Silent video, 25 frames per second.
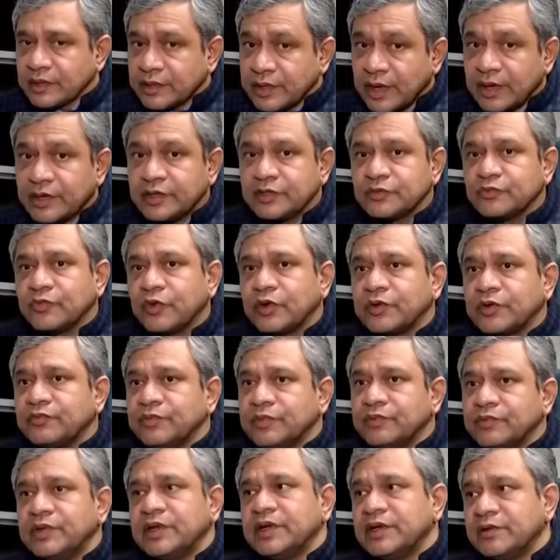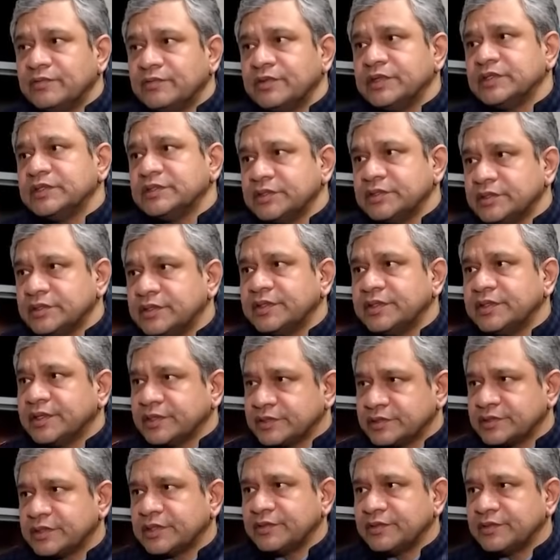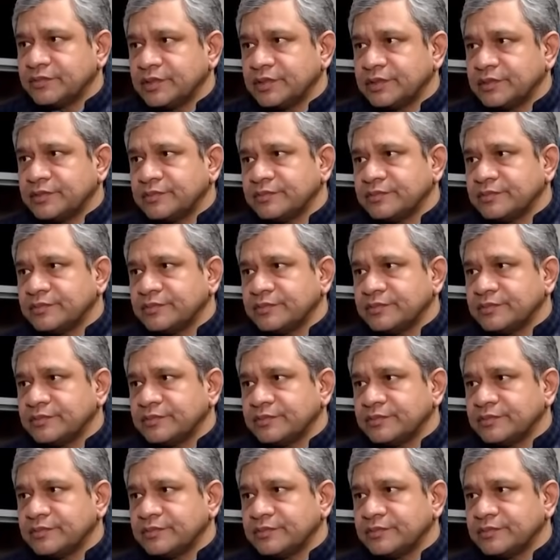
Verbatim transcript: that is what we will leverage in the next level.